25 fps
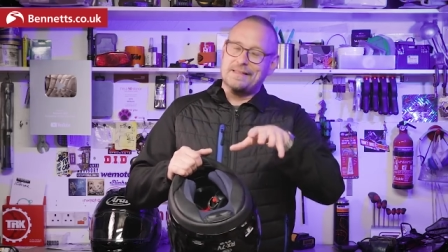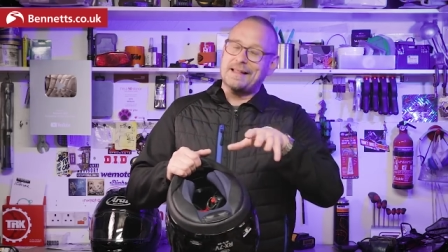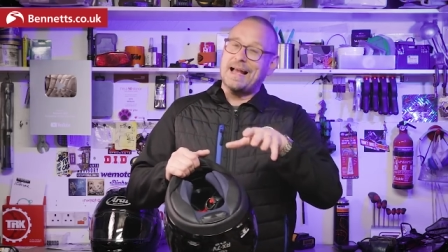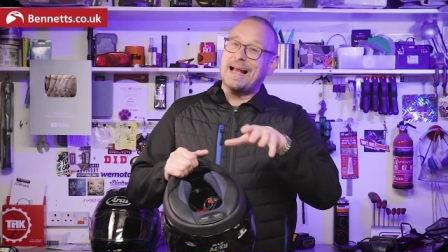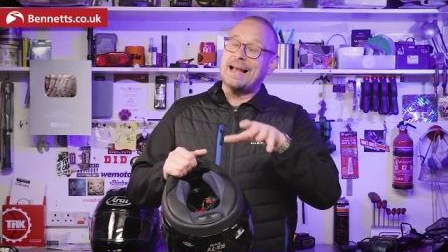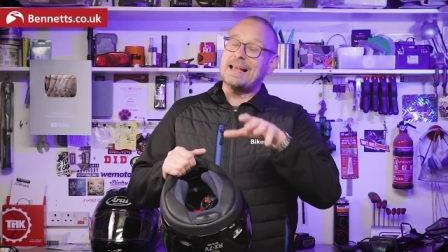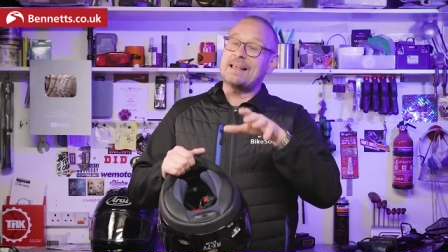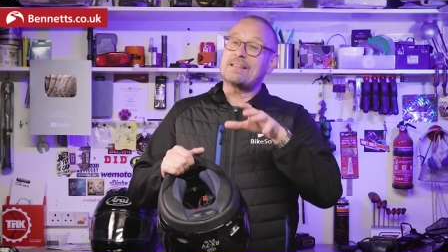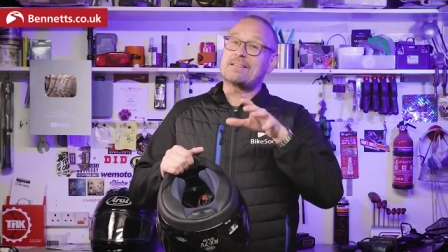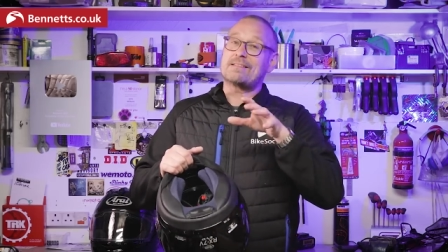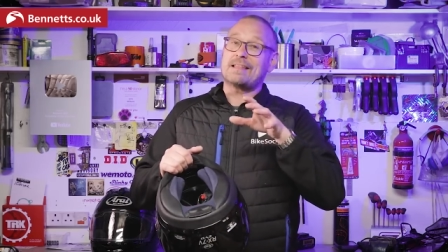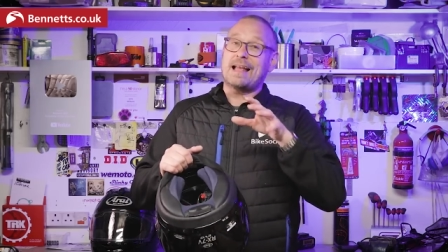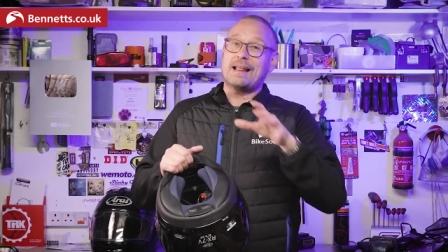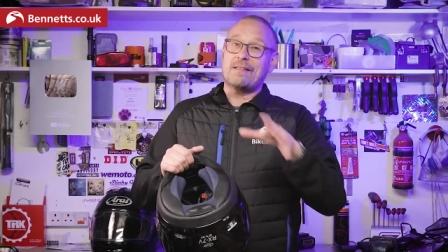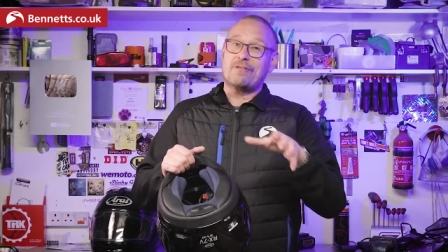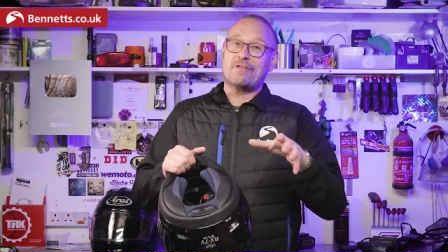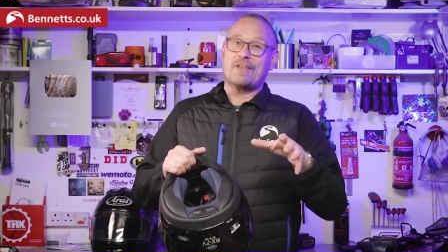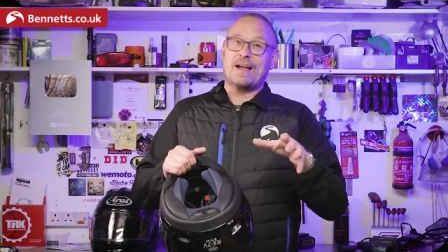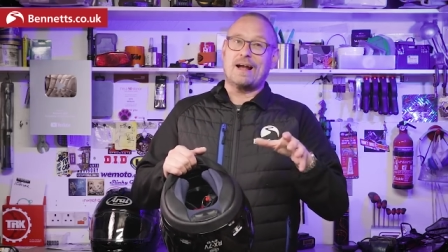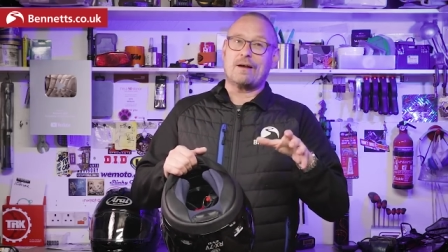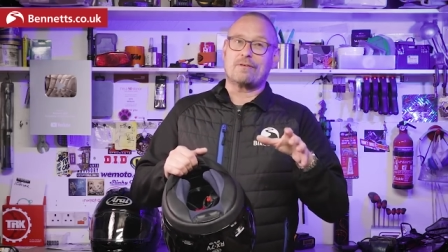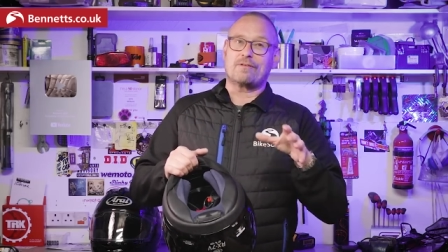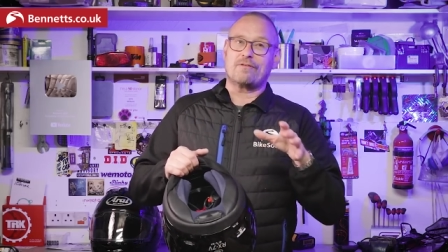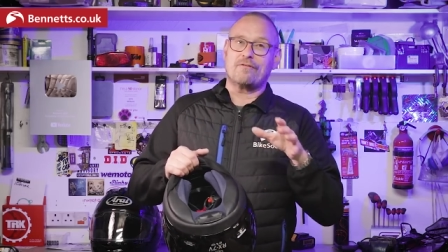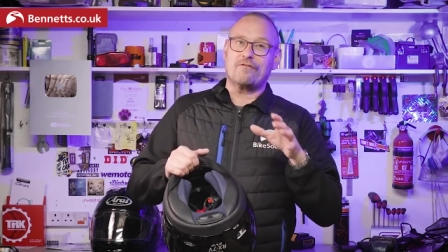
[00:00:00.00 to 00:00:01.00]
that is
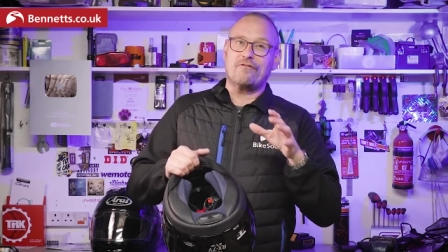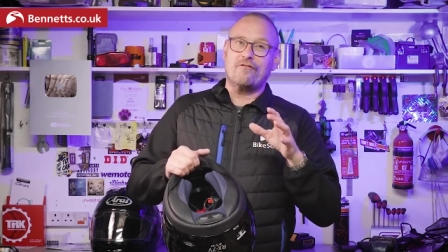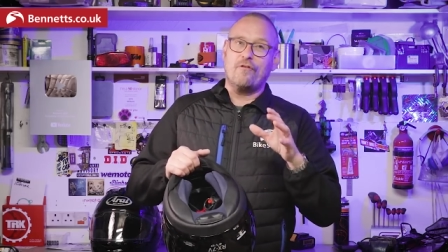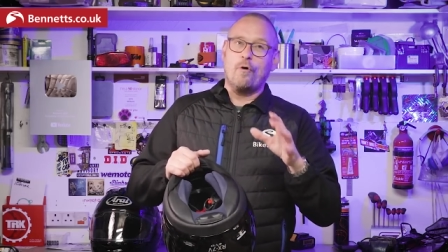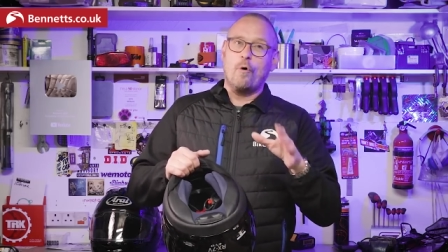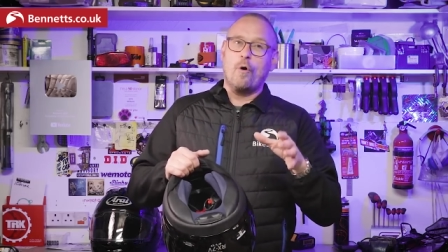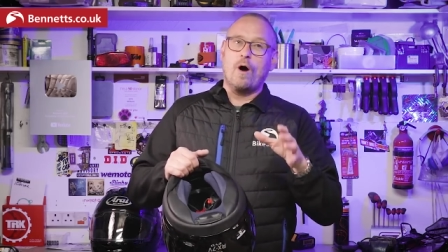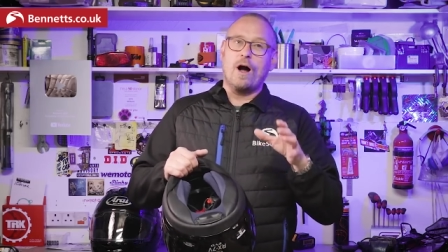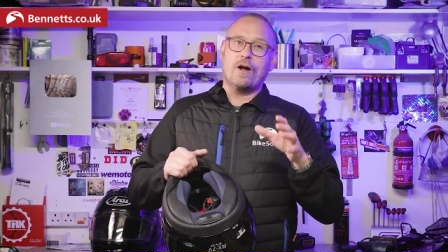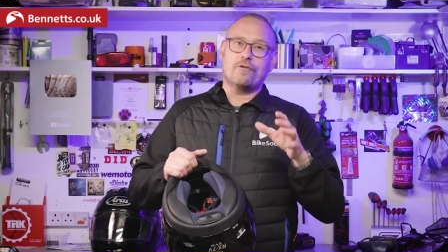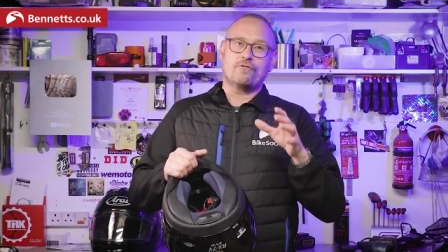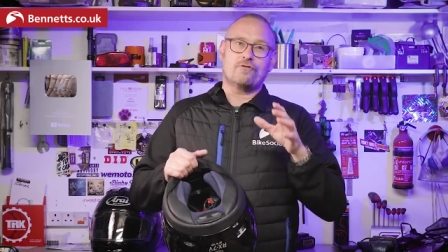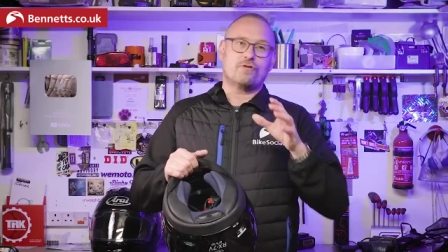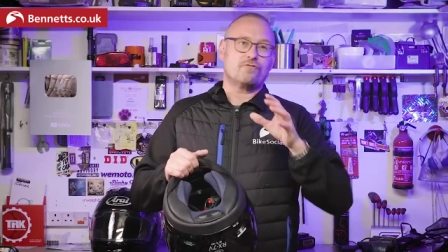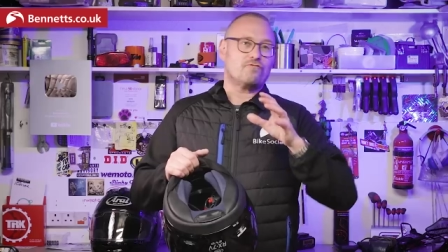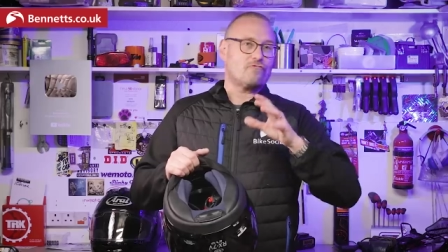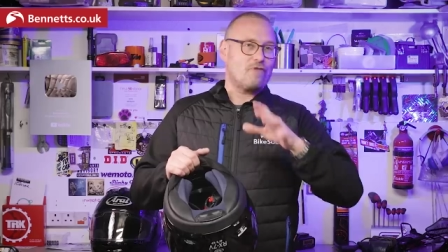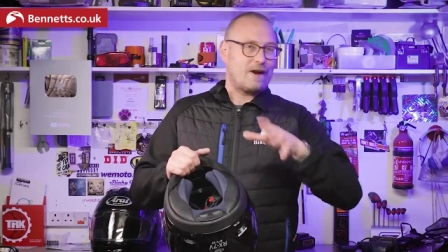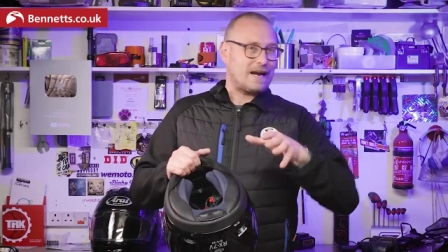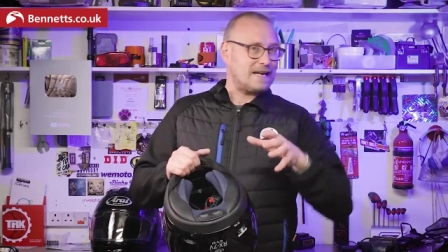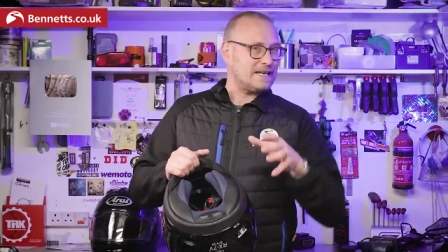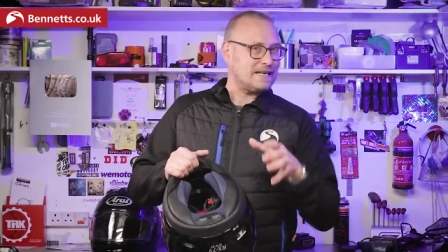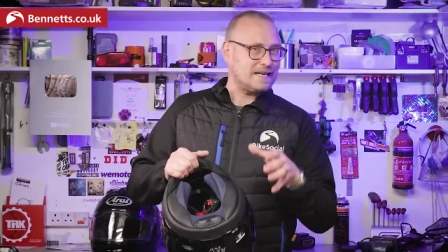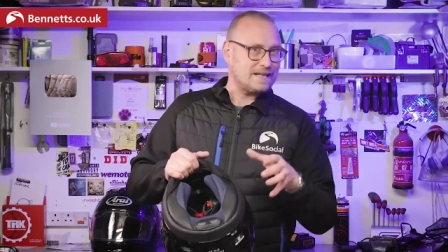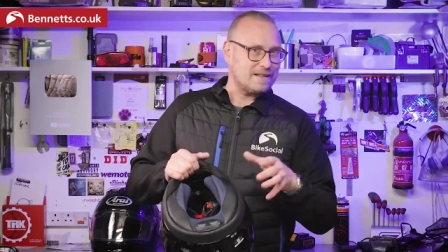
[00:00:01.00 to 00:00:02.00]
10,400
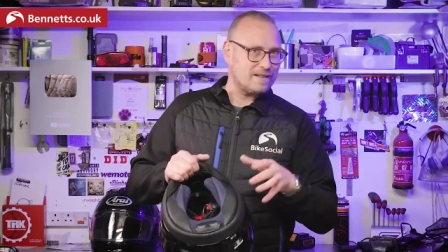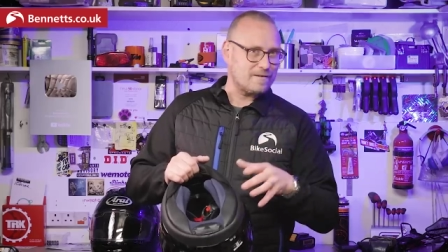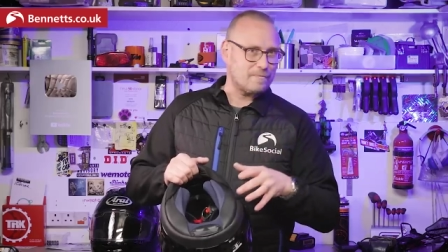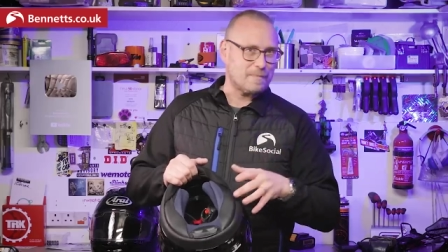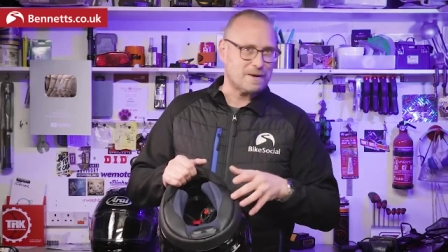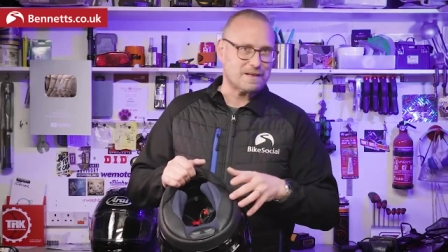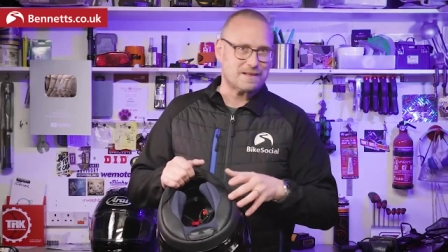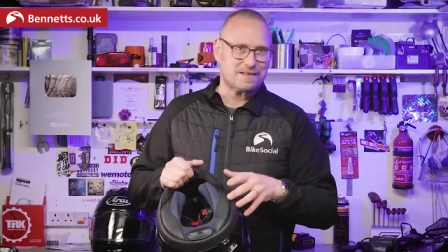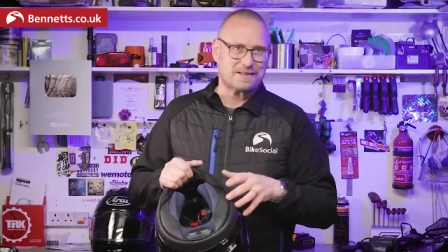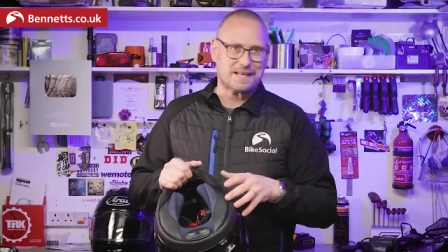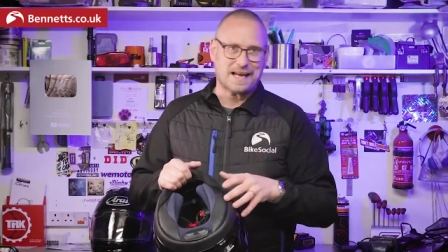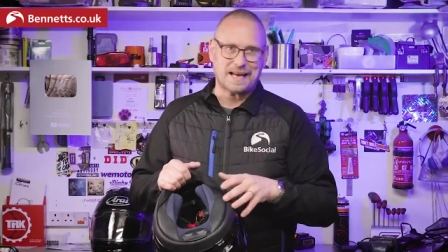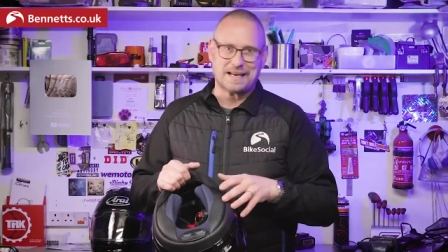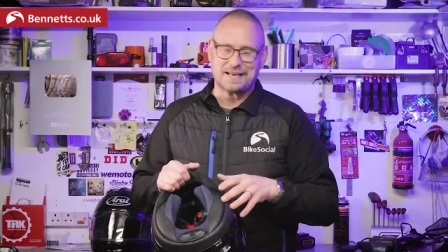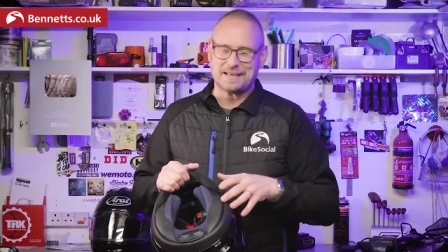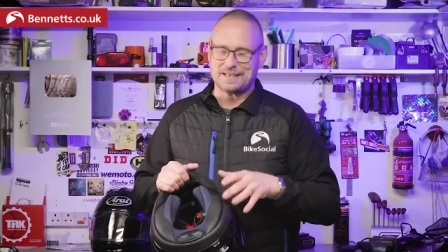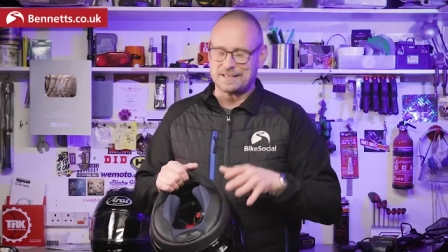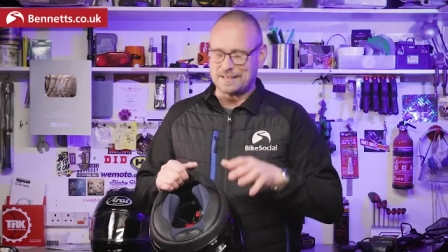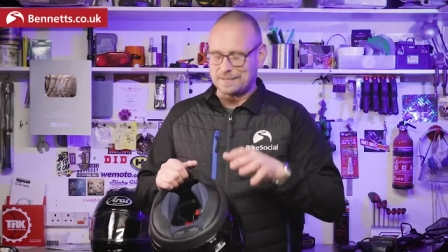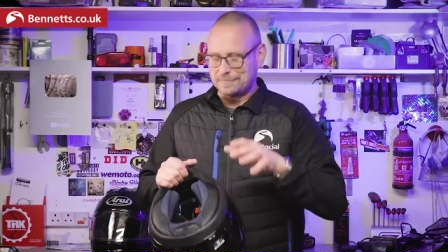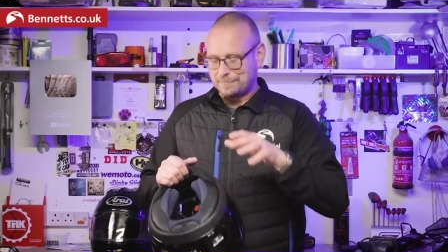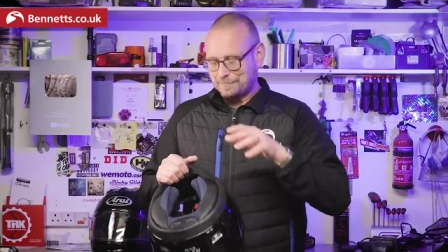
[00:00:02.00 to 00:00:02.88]
radians per second.